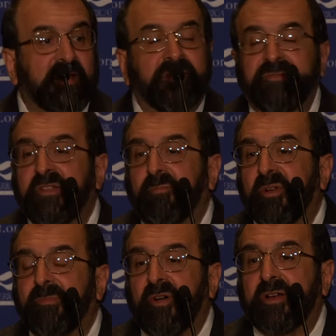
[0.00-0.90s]
The
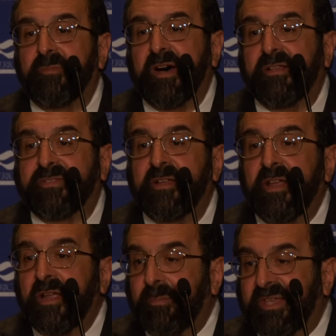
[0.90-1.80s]
Finsbury Park Mosque
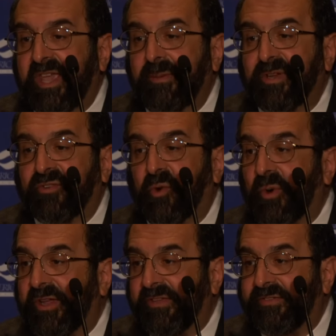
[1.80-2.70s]
became
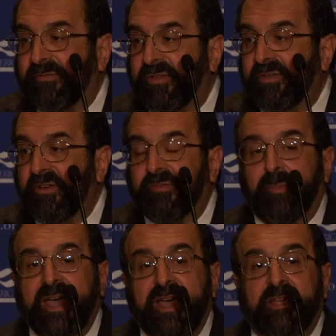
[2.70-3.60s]
notorious a few years
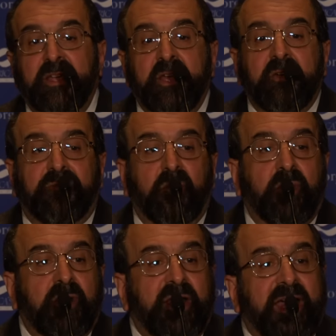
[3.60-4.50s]
back
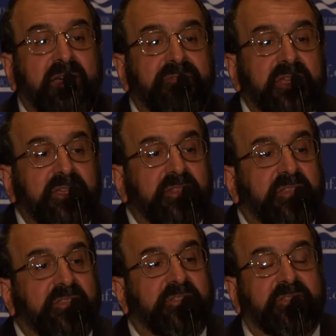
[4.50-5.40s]
for having
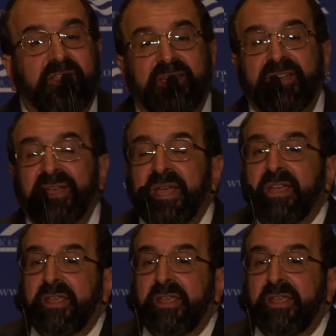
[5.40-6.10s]
this uh,